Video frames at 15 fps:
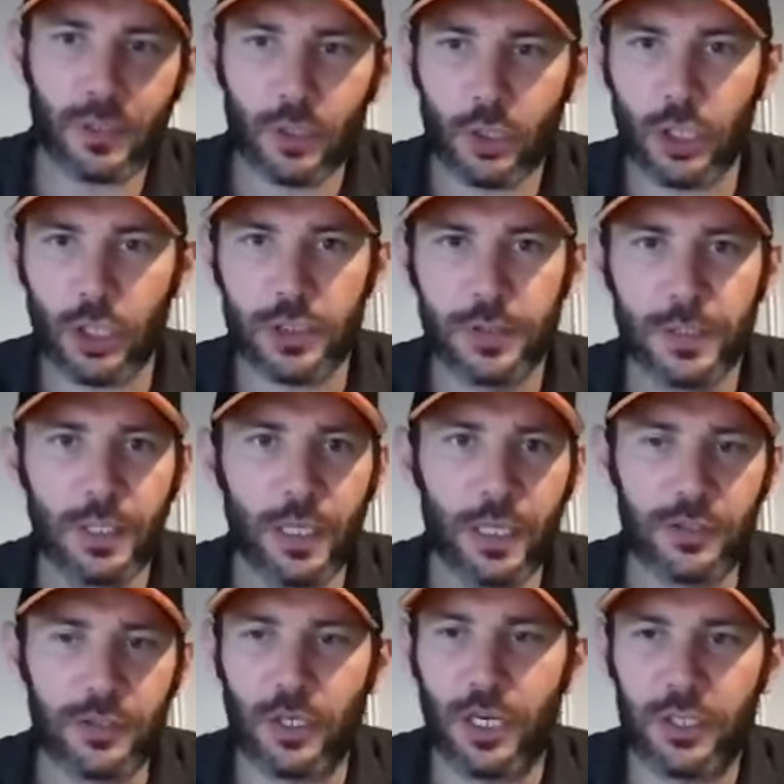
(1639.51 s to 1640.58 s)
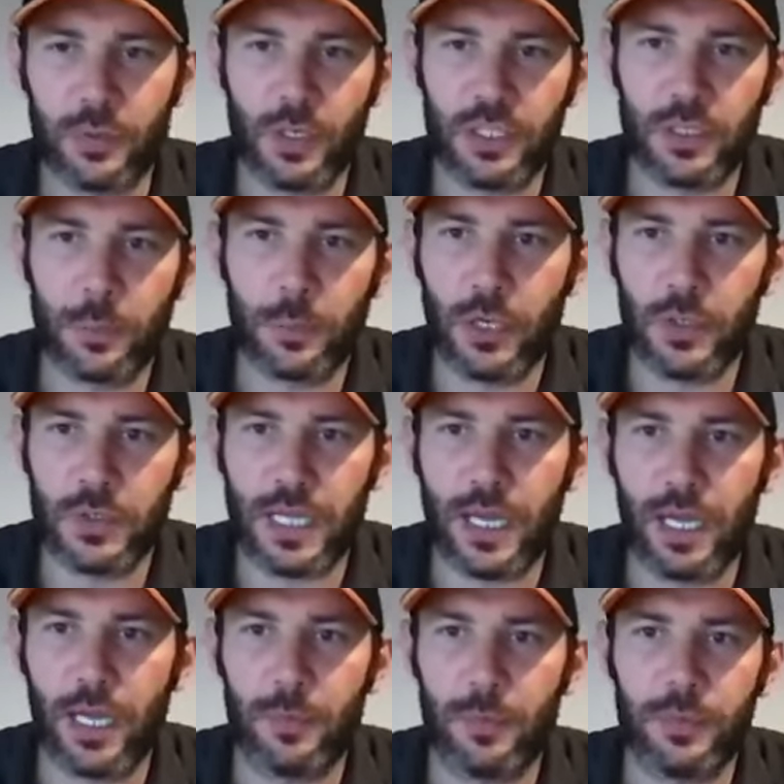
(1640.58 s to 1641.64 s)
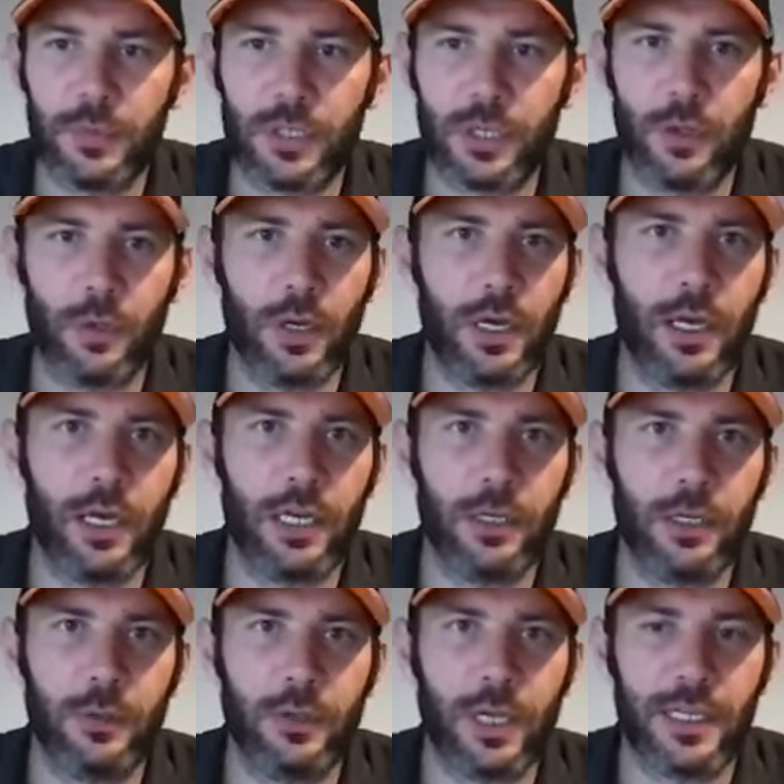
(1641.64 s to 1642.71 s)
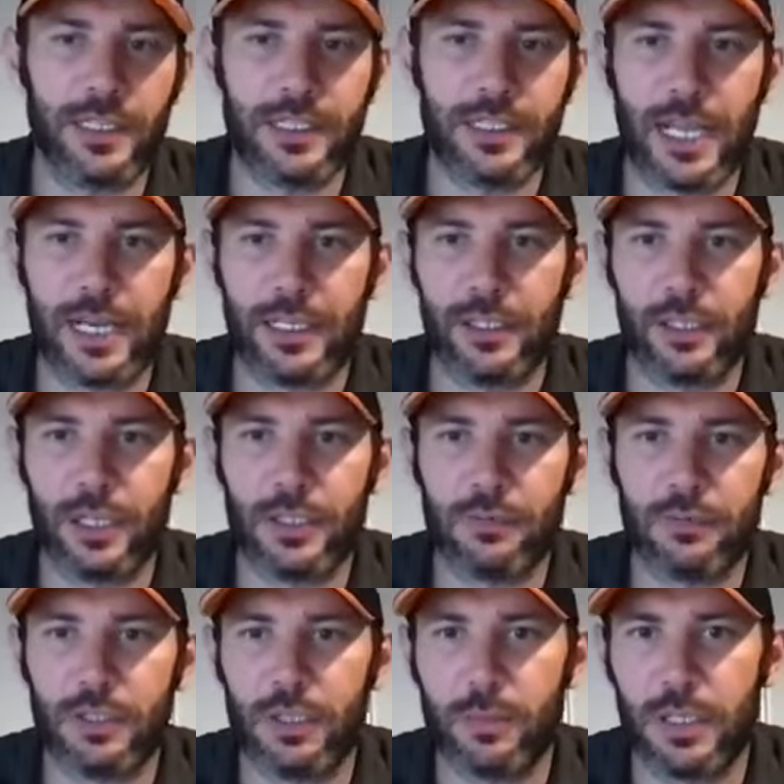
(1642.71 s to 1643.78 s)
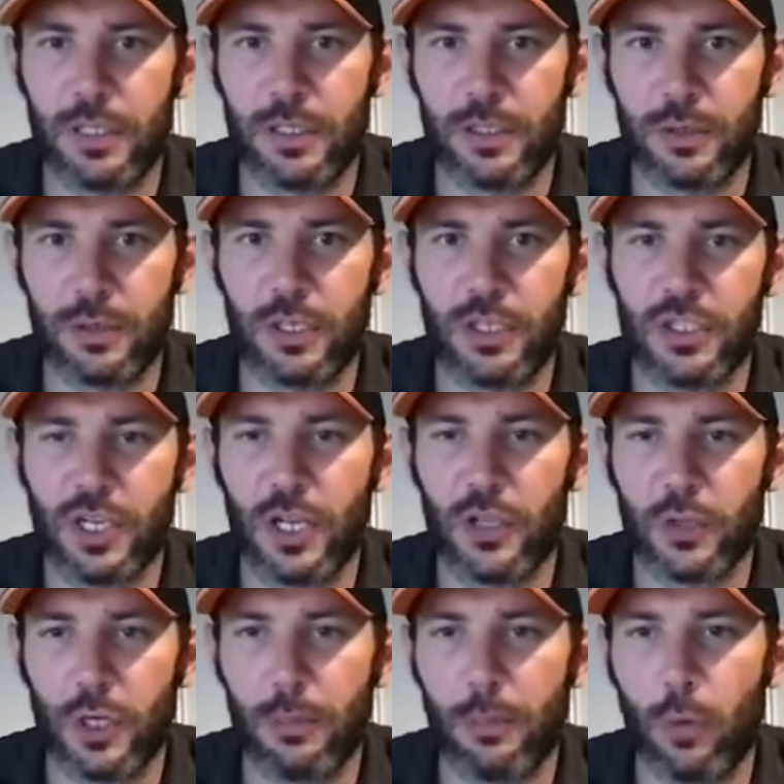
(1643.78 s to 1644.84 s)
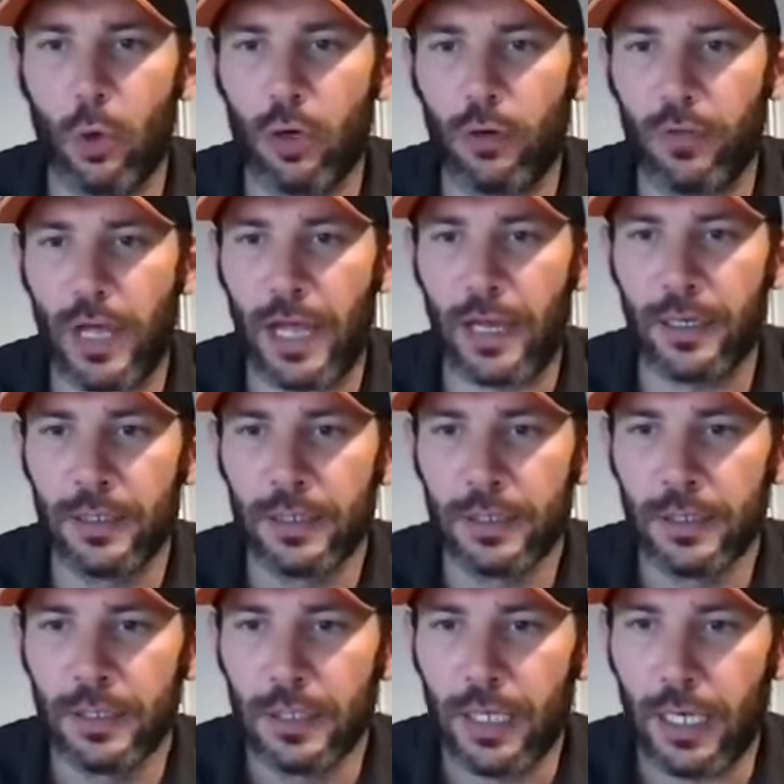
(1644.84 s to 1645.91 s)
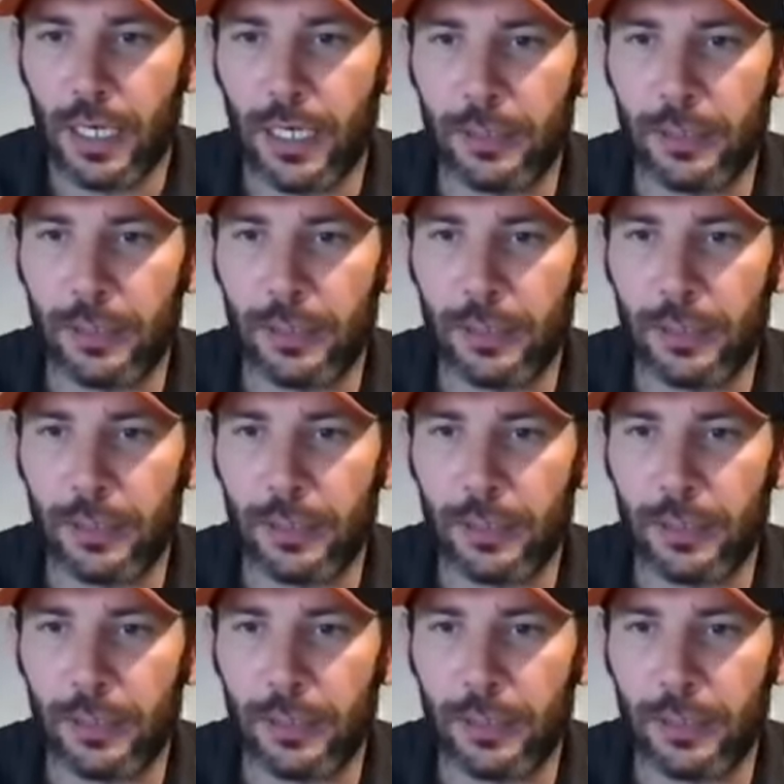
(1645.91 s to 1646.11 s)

Good. So I just wanted to post that up so uh, I could I could tag in the guys at Reach Media because I'm going to start doing more of that.